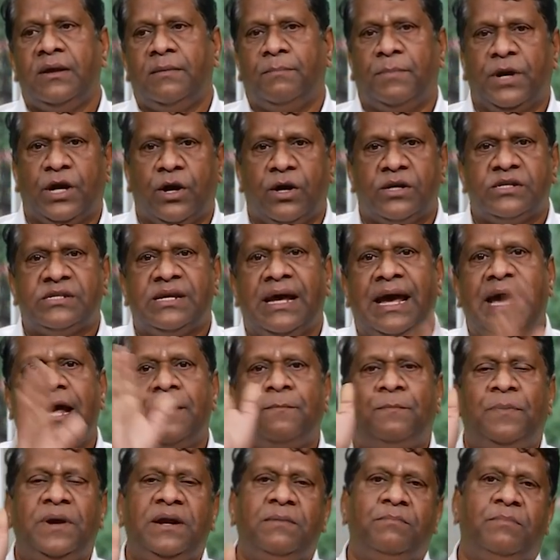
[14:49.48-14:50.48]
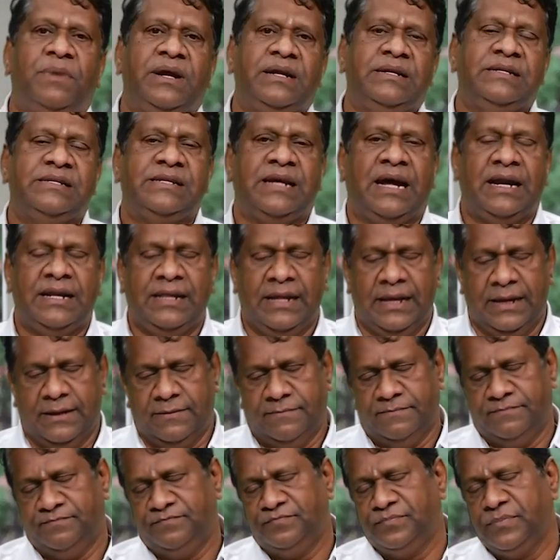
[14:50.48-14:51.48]
because hairpin bends are there.
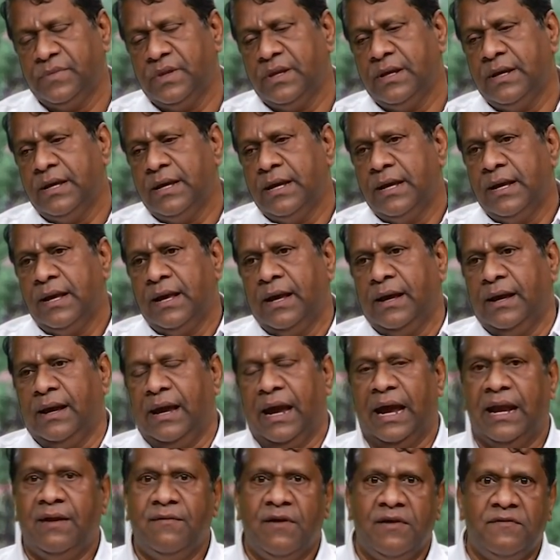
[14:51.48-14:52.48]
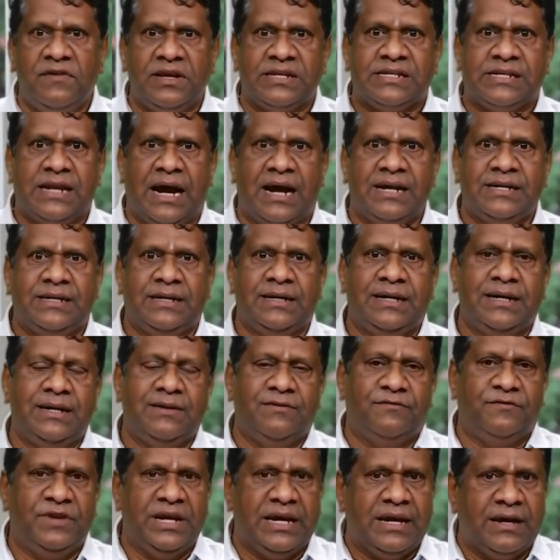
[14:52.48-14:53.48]
Anyway,
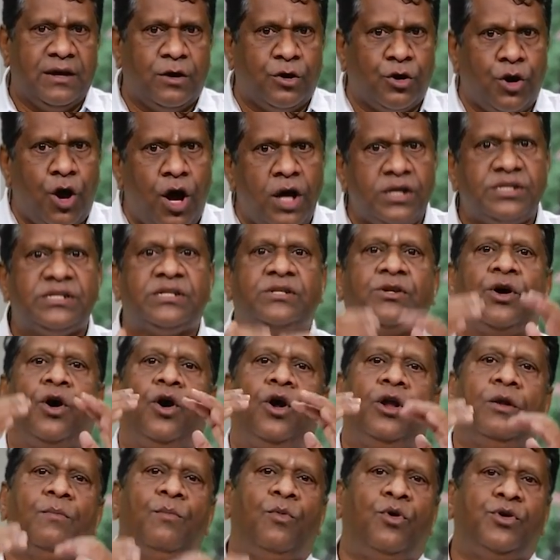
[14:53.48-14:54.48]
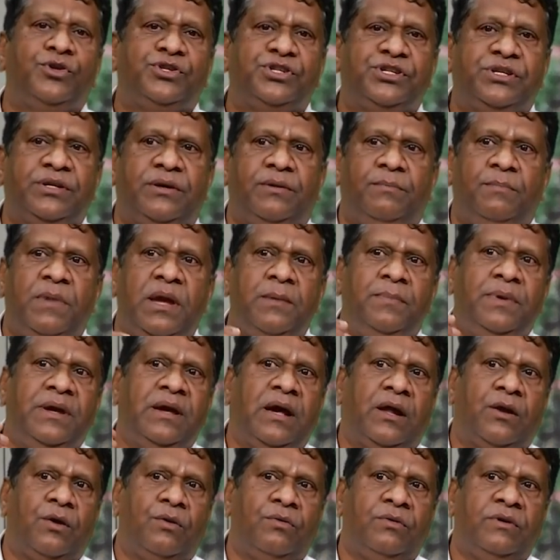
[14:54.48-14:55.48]
we crossed almost
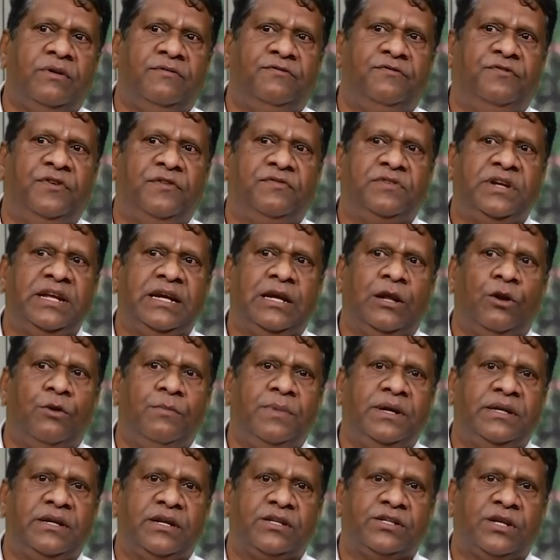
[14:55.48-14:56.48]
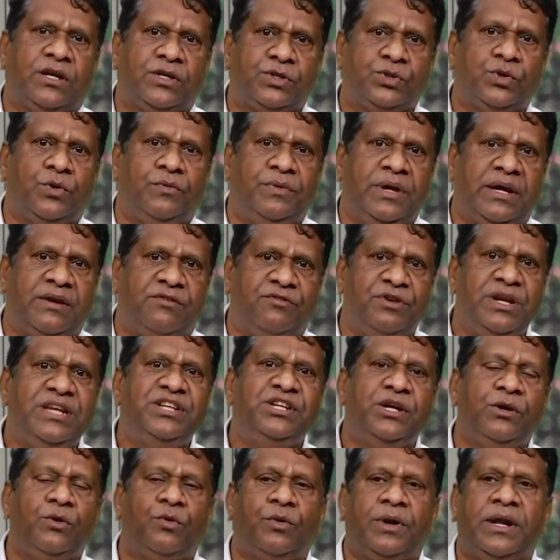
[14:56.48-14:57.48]
maybe around 50 kilometers or so. We are
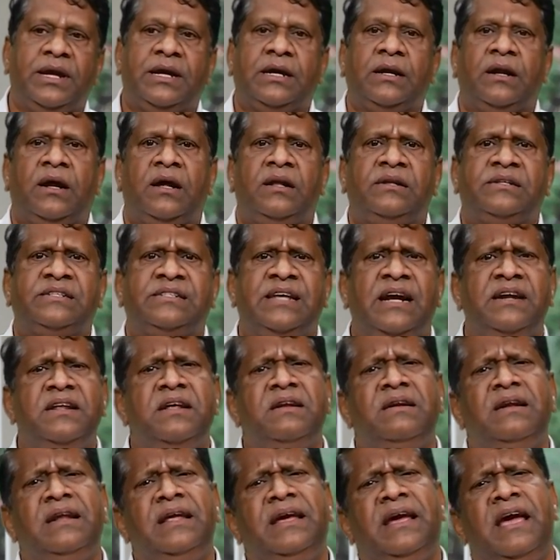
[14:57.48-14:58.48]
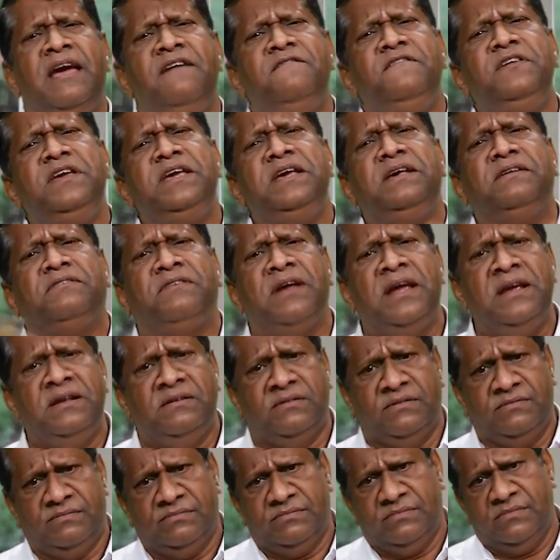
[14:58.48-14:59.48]
reaching Kodaikanal. Suddenly, heavy
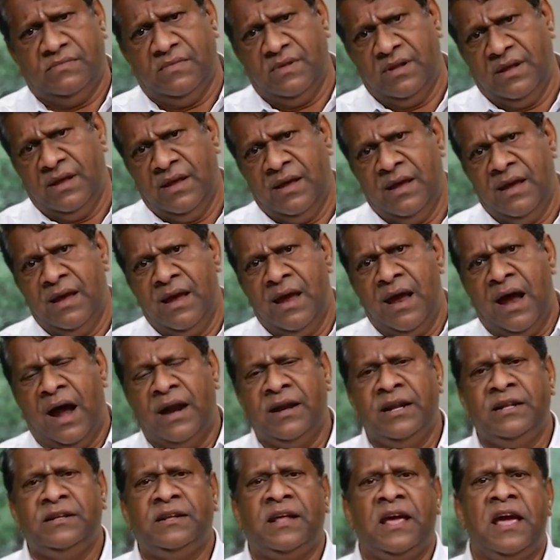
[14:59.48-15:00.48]
rain. And in